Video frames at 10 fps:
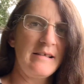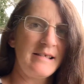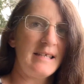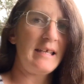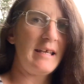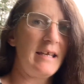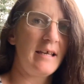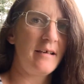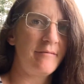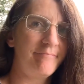see,
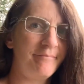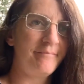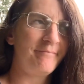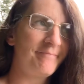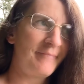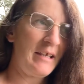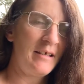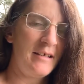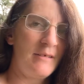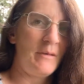
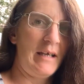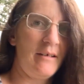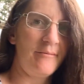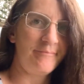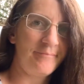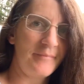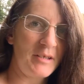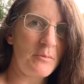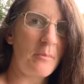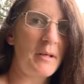well,
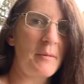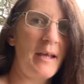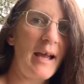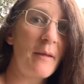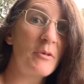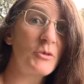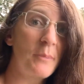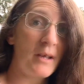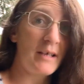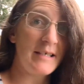there's probably going to be how much
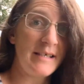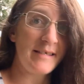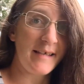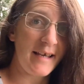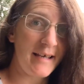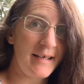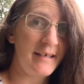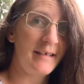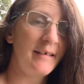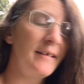blight is there.
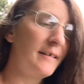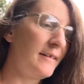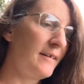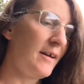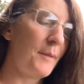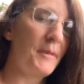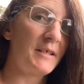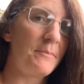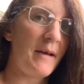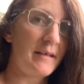I'm
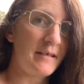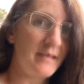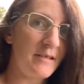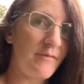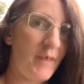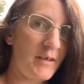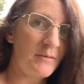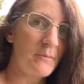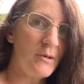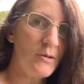expecting to
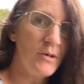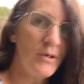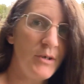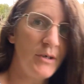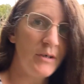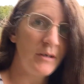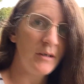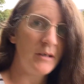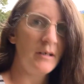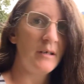find more,
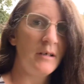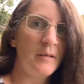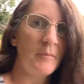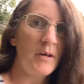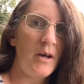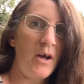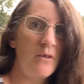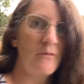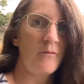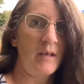but
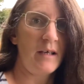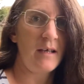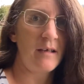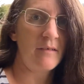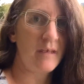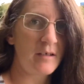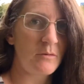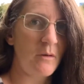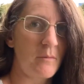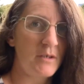hopefully
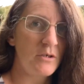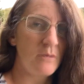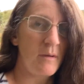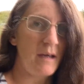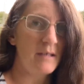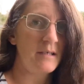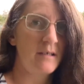things won't be too bad.